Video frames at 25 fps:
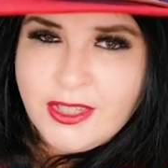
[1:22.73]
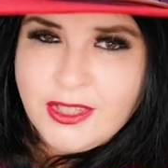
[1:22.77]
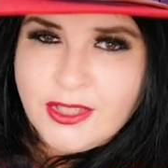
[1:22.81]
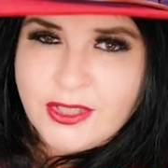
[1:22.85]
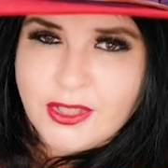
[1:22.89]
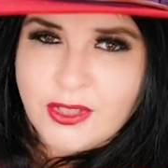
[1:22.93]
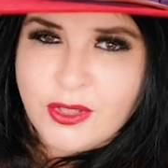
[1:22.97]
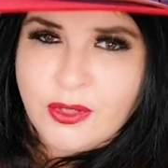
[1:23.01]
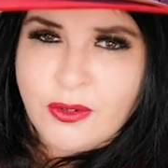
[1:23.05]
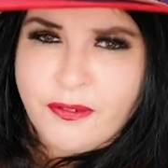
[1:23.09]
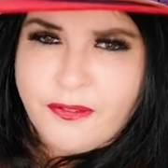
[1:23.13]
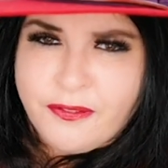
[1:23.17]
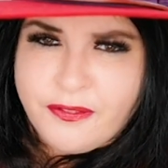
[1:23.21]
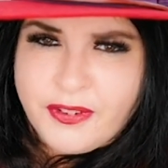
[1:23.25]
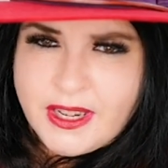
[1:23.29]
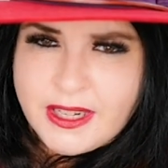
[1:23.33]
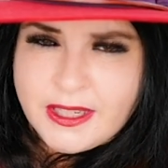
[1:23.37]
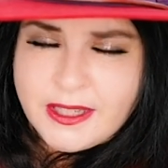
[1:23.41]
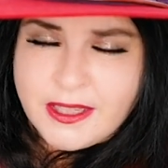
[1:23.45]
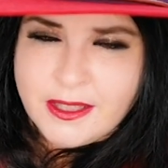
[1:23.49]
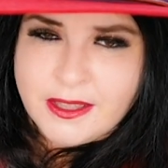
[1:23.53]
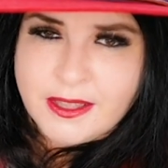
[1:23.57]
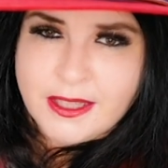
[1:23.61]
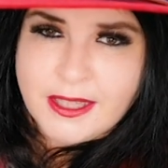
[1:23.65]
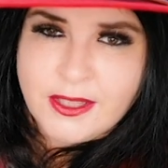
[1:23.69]
So you're
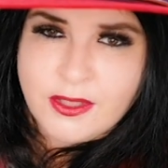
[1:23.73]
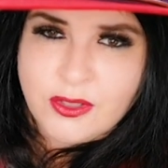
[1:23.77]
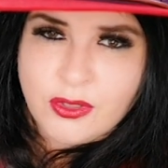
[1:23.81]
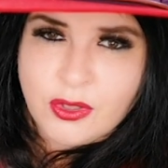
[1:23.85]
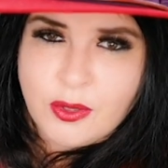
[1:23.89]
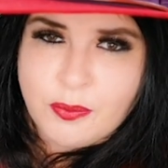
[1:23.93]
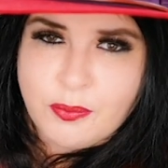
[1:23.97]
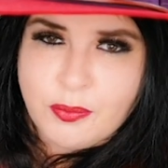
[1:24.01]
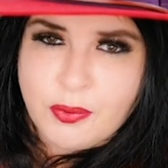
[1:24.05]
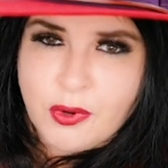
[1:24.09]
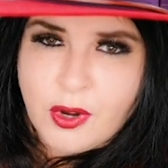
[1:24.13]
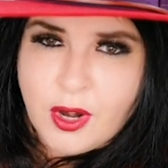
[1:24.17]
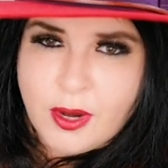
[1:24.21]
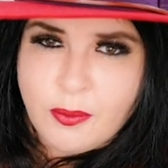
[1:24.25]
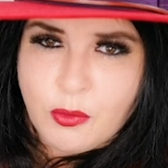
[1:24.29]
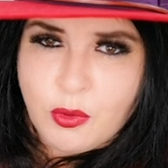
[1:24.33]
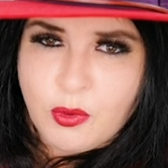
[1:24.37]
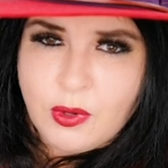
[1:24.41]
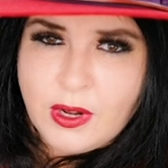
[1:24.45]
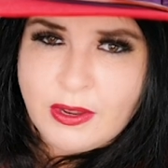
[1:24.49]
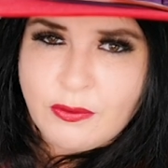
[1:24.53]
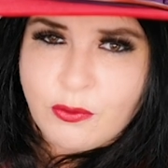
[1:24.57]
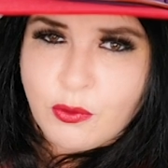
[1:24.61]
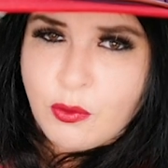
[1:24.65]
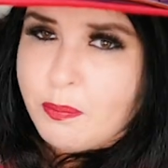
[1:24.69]
feeling things on a
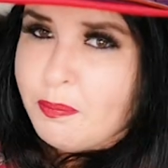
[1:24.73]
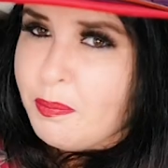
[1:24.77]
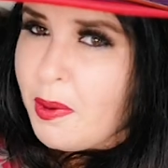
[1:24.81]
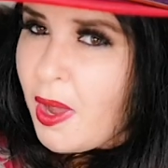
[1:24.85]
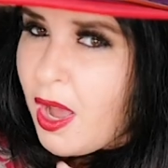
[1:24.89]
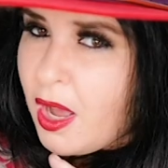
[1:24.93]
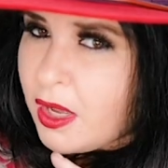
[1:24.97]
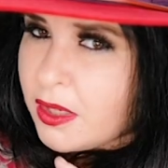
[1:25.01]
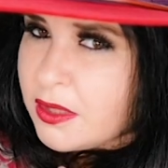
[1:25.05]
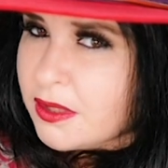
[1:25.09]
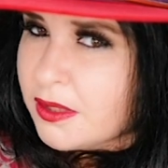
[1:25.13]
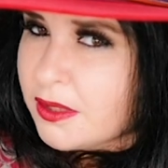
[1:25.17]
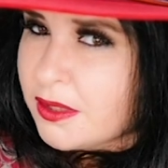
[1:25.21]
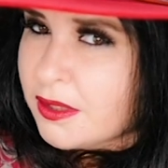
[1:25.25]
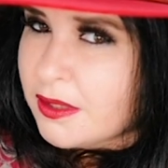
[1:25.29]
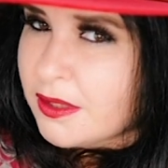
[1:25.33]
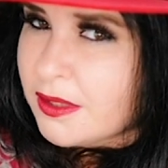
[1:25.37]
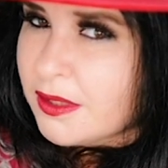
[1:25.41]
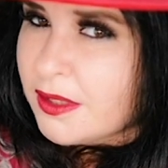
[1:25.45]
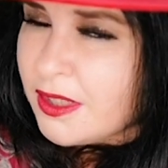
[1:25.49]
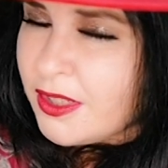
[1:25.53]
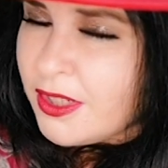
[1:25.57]
primal level, but